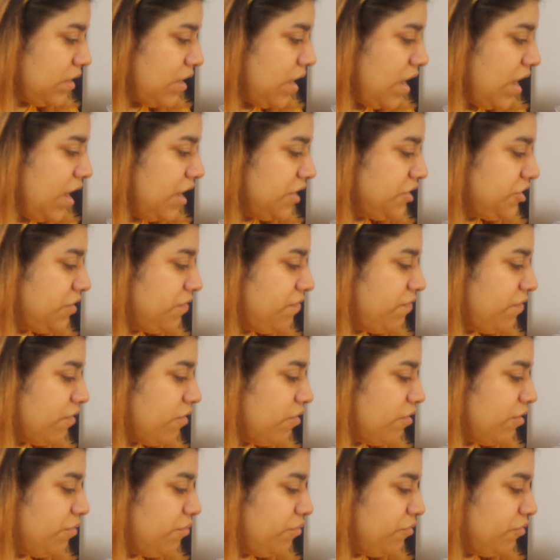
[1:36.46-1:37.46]
I actually
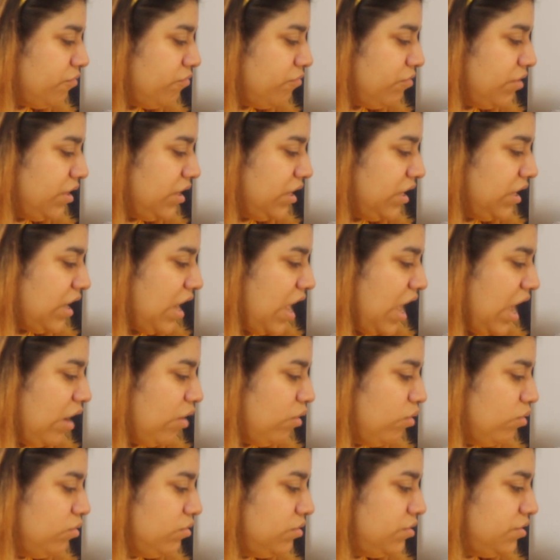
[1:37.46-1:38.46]
forgot it was really
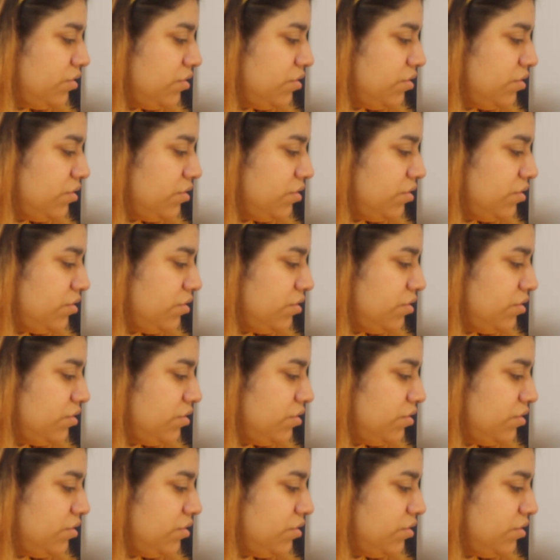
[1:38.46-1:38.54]
loud.